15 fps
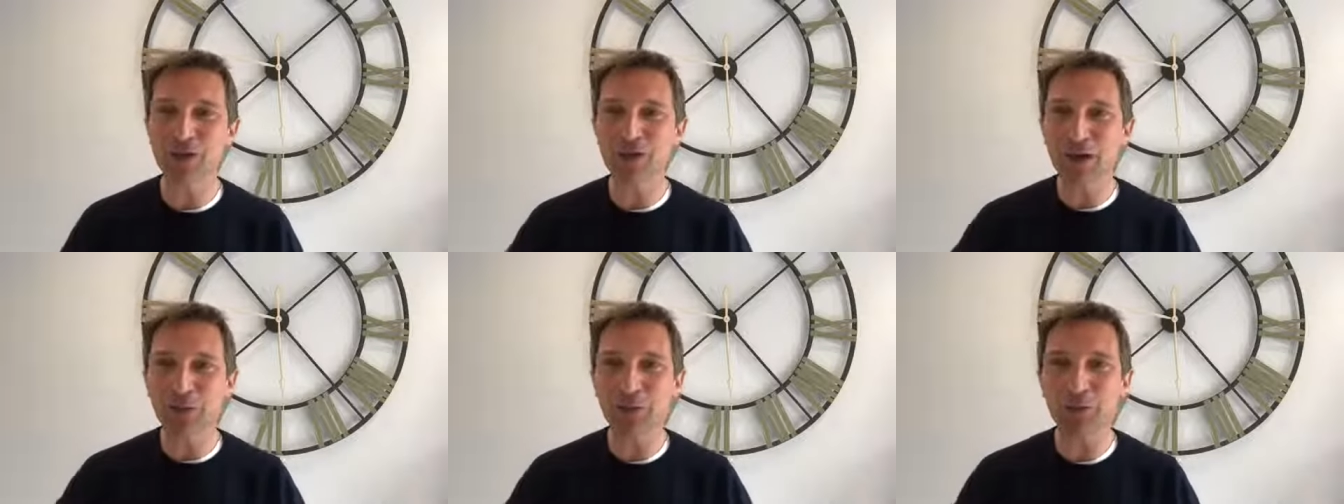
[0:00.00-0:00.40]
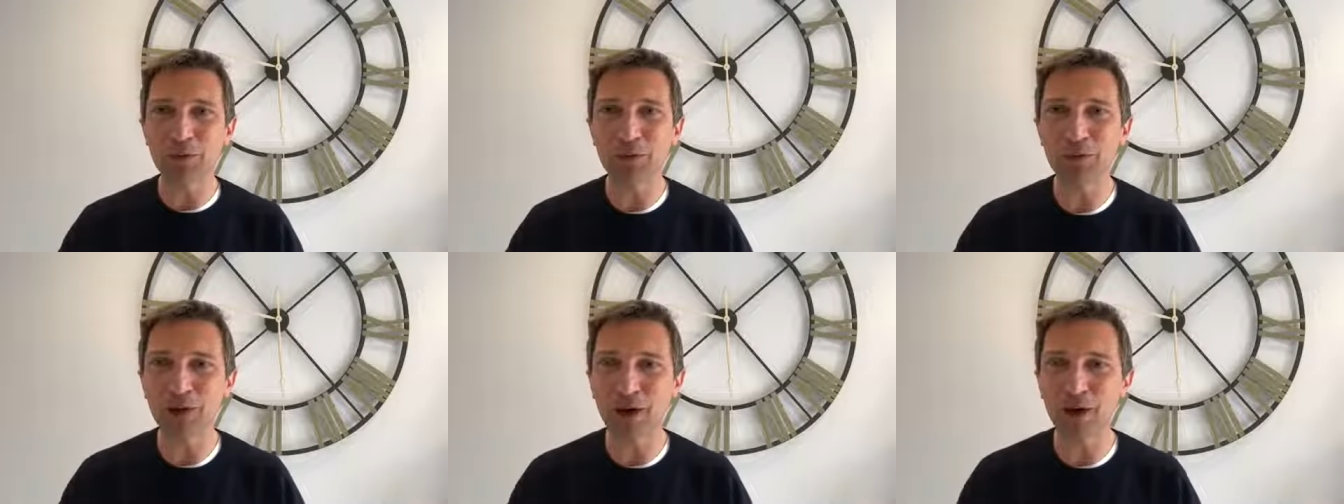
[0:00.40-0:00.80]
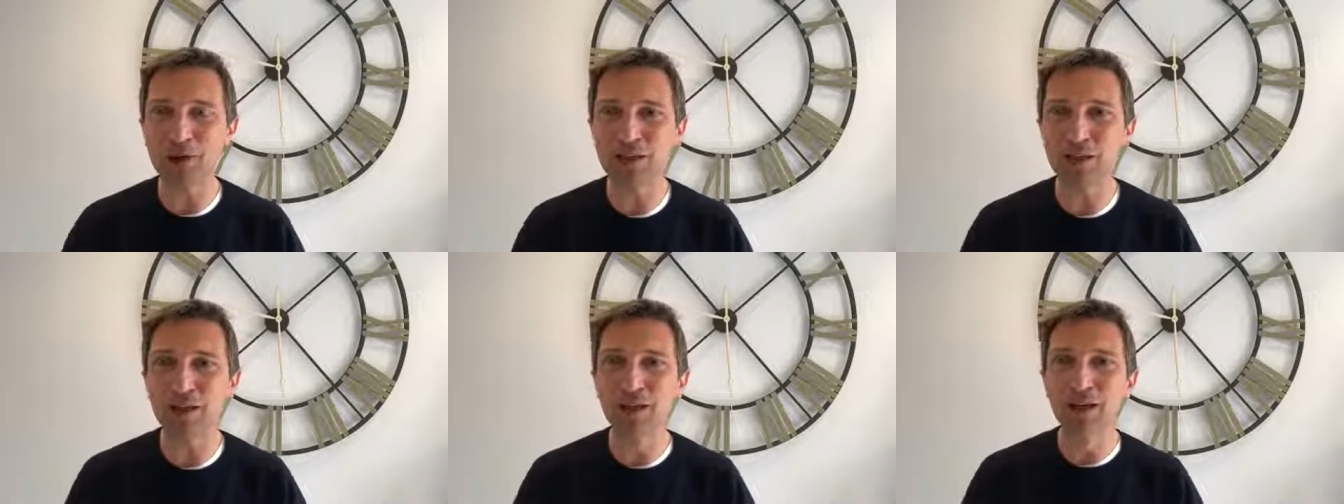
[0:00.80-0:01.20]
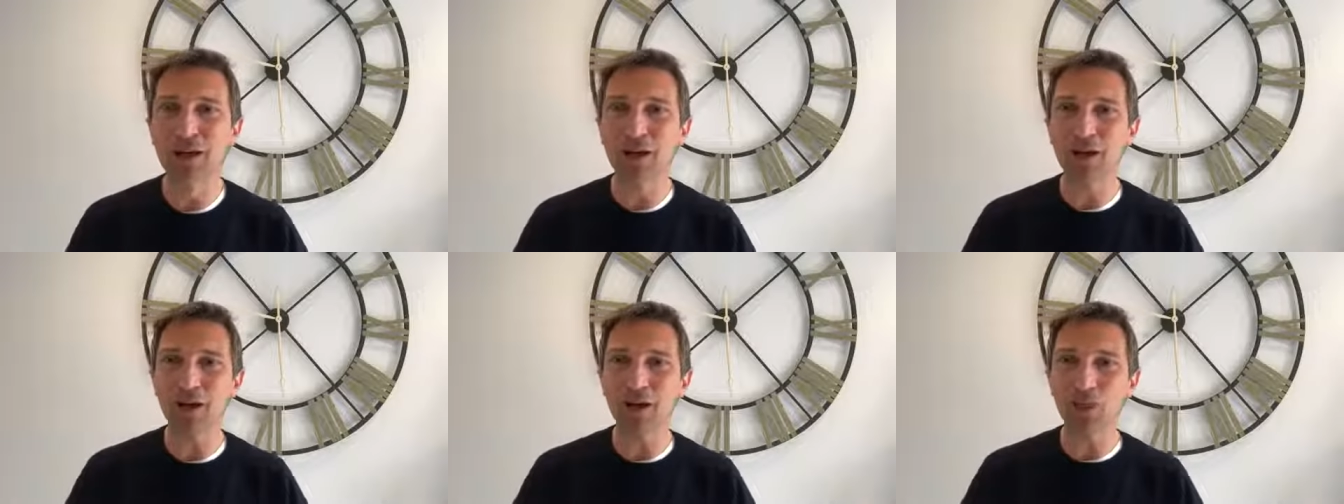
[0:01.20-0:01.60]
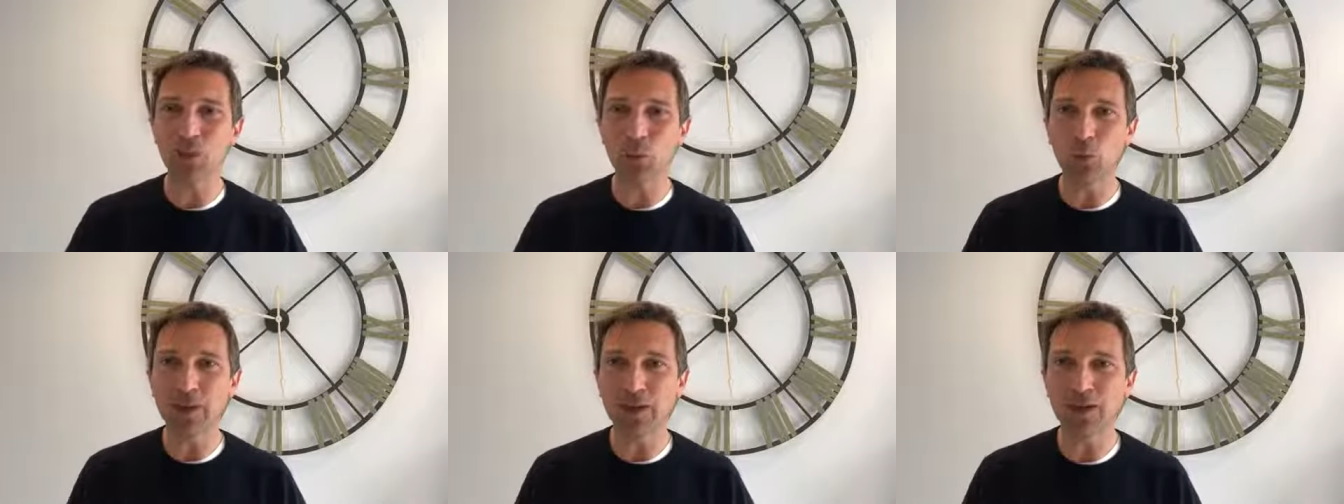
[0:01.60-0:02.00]
You've come up with a great idea
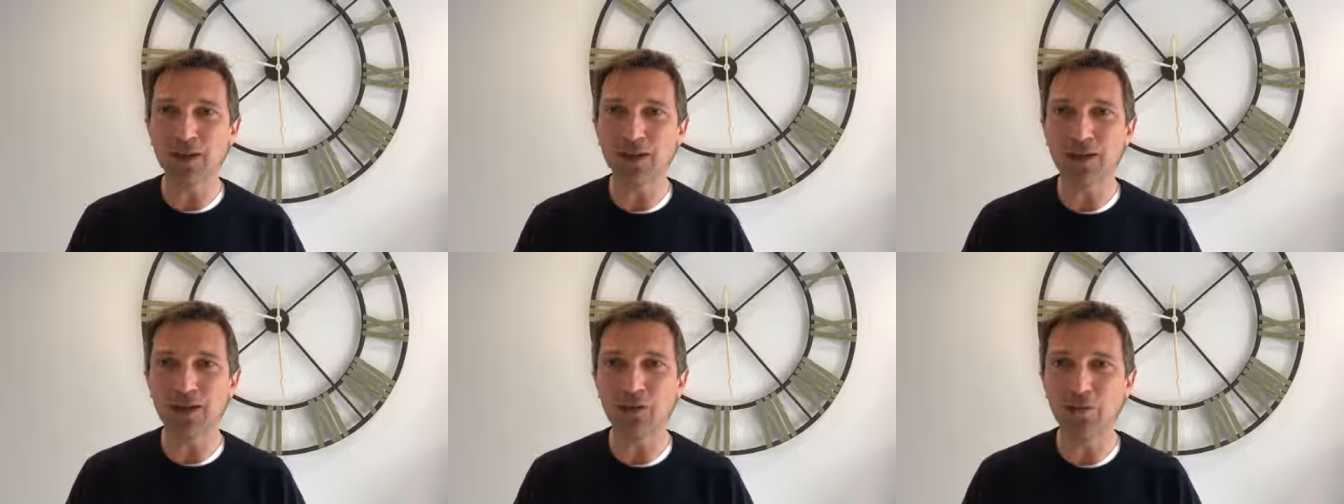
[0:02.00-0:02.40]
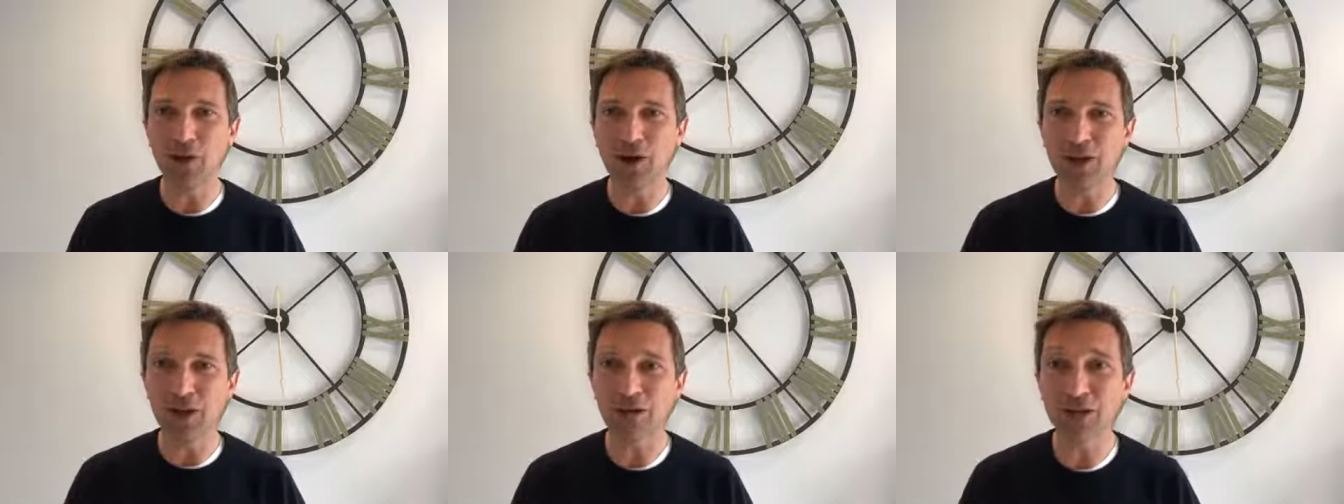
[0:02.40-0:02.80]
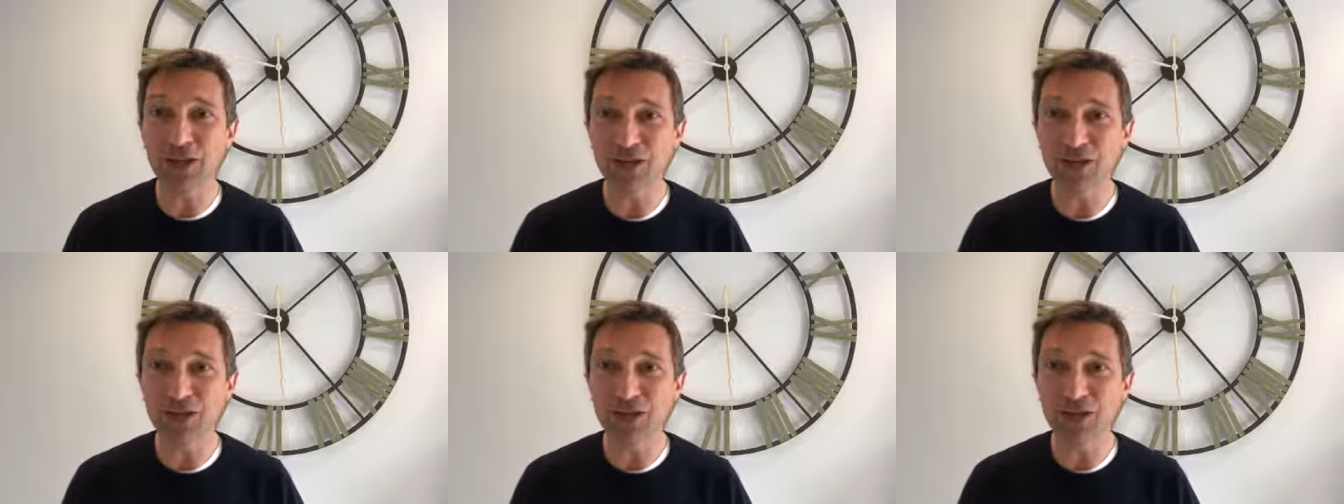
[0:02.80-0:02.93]
that we can find our